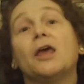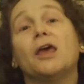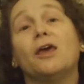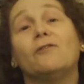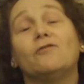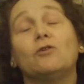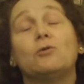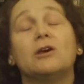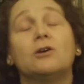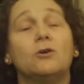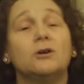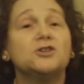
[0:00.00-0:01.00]
If you
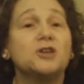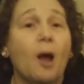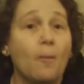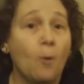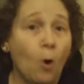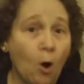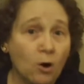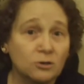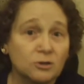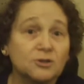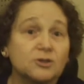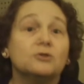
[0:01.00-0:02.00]
get on Shop
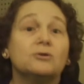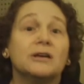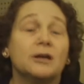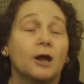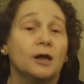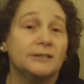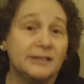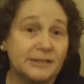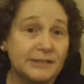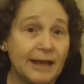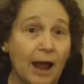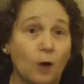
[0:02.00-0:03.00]
Quarles, you get a
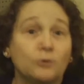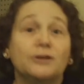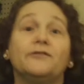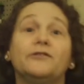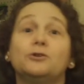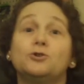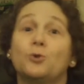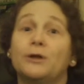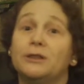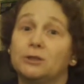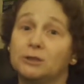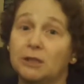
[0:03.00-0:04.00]
discount if you
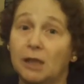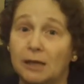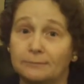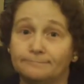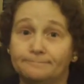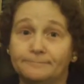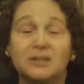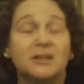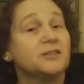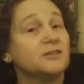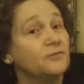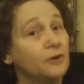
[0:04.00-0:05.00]
join their club.
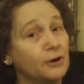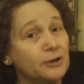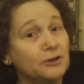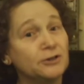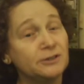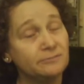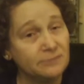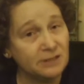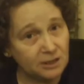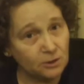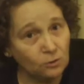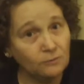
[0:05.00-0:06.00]
It's a very good
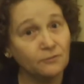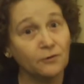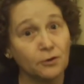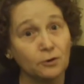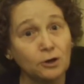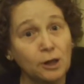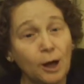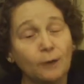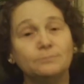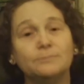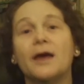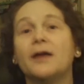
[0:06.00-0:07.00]
deal for their club,
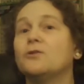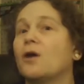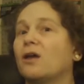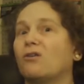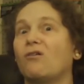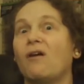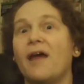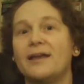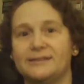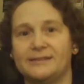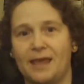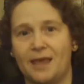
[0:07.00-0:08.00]
and you get
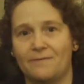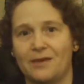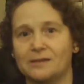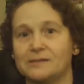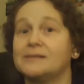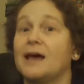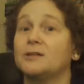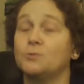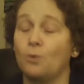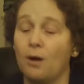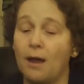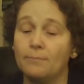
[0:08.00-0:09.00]
great savings. That's
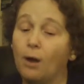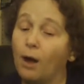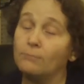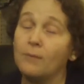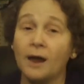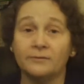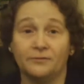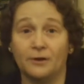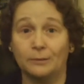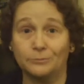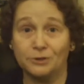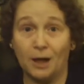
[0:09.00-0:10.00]
where I bought mine
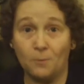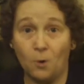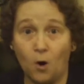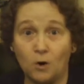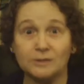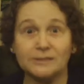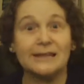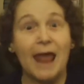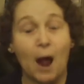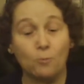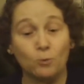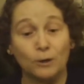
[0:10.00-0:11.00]
from, Shop Quarles.
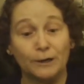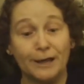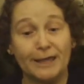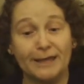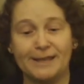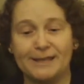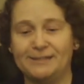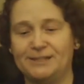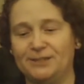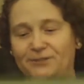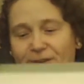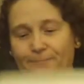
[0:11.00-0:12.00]
Now, we're going to get into
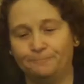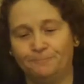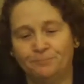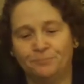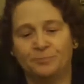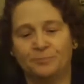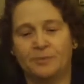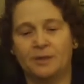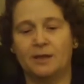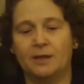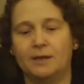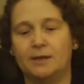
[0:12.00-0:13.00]
it.
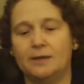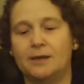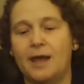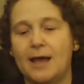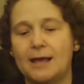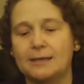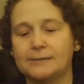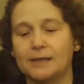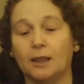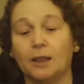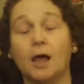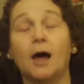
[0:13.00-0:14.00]
It has
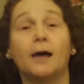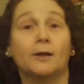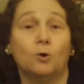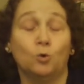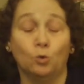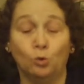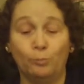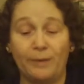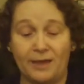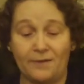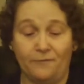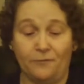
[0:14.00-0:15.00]
a lot of cool
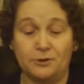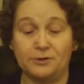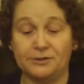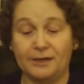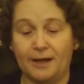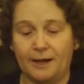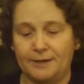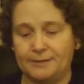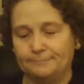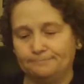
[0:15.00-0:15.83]
bait for you guys.